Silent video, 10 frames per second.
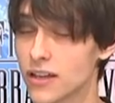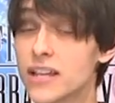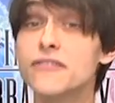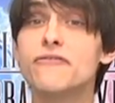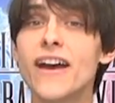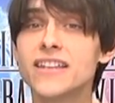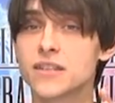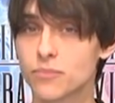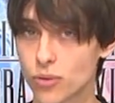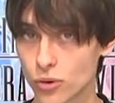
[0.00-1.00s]

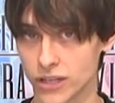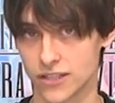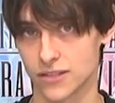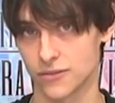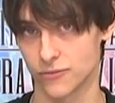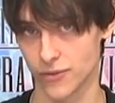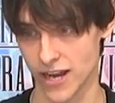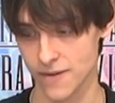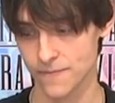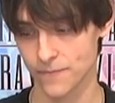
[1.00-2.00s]
event points,
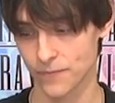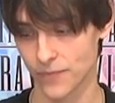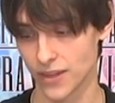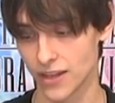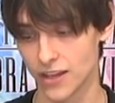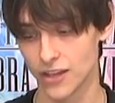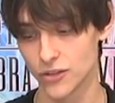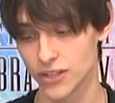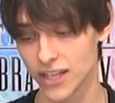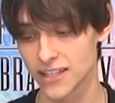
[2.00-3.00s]
right?
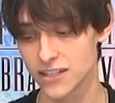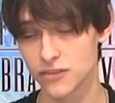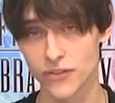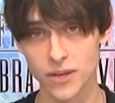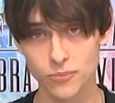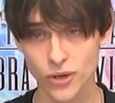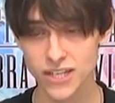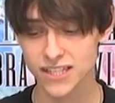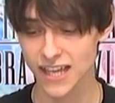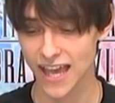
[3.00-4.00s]
You can get these event
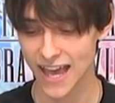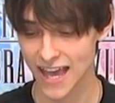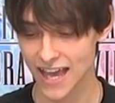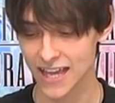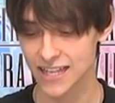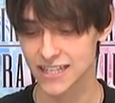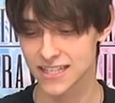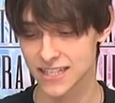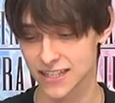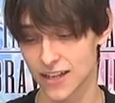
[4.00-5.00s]
points and
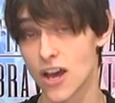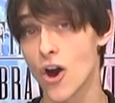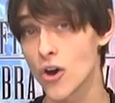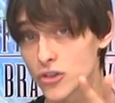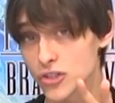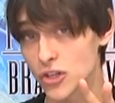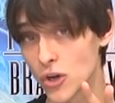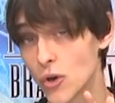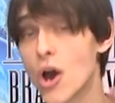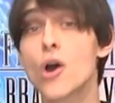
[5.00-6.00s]

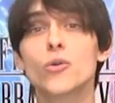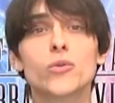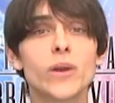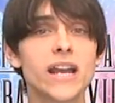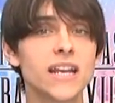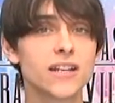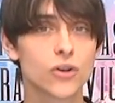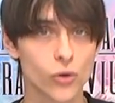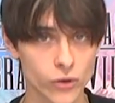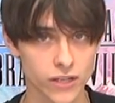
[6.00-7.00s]
also raid
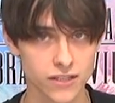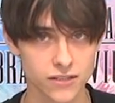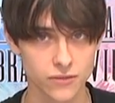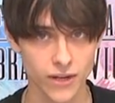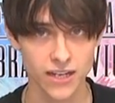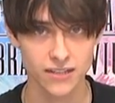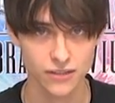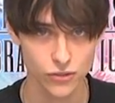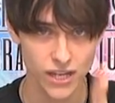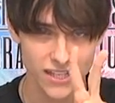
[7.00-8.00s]
coins, right?
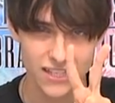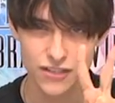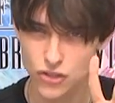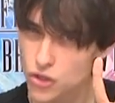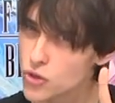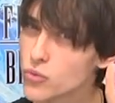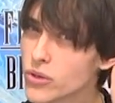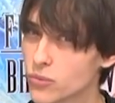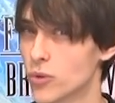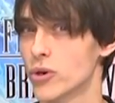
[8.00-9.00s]
You get these 2
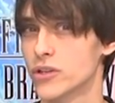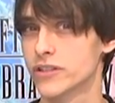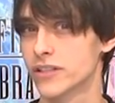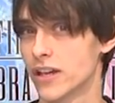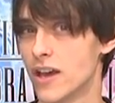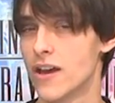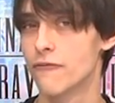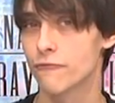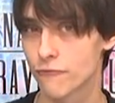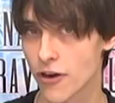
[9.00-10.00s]
rewards
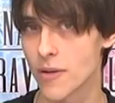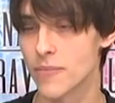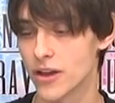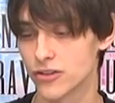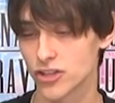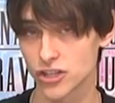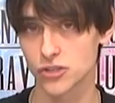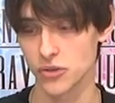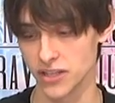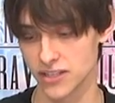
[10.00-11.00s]
from
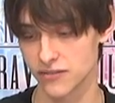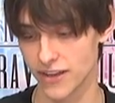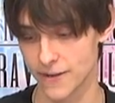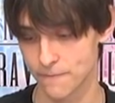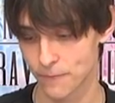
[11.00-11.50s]
just doing this event.